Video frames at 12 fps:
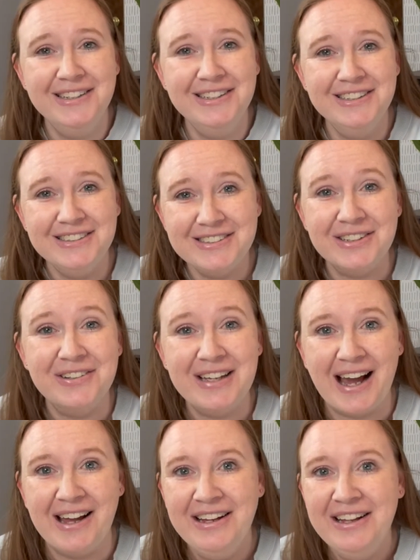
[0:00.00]
So
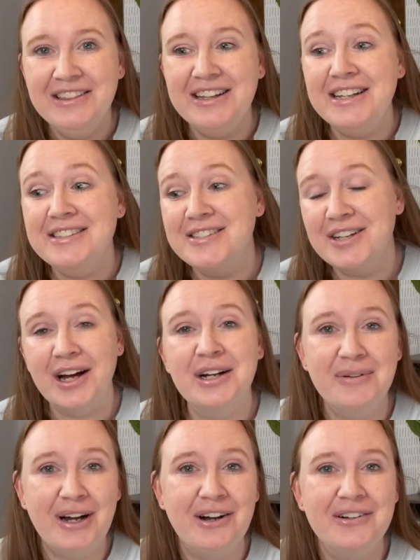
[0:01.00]
yeah, let's talk
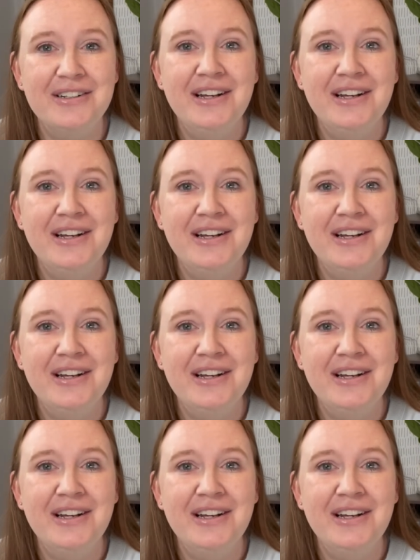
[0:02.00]
about